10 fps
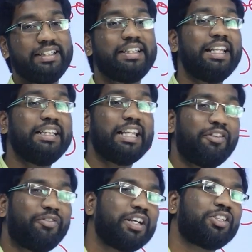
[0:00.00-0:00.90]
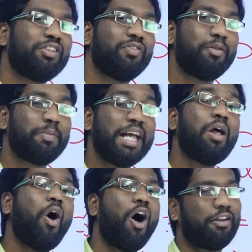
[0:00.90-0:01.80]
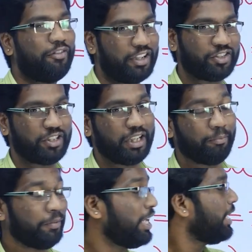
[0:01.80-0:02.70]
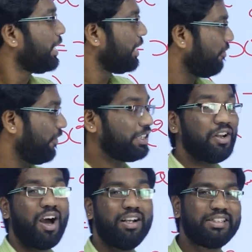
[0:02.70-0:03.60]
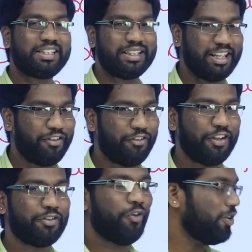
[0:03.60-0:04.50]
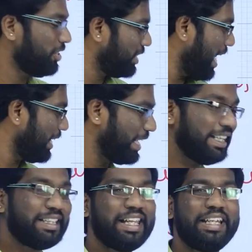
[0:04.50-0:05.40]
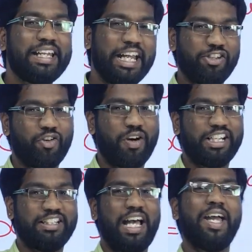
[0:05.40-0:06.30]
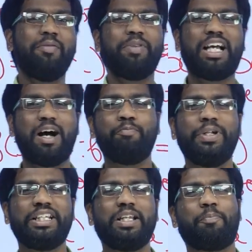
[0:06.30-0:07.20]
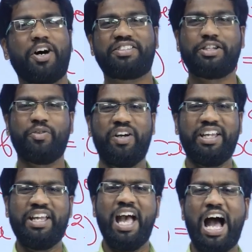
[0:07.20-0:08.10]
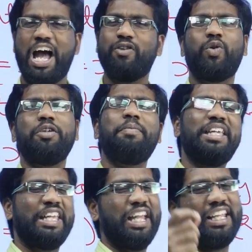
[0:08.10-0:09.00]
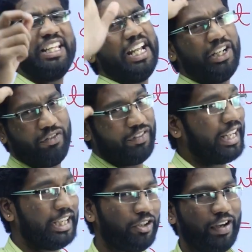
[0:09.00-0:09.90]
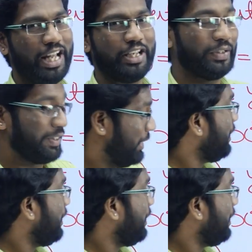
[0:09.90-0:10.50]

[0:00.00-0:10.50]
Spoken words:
then that function will be an odd function. If it won't share anything in negative quadrants, I am the completely positive guy, I won't be any kind of negative values.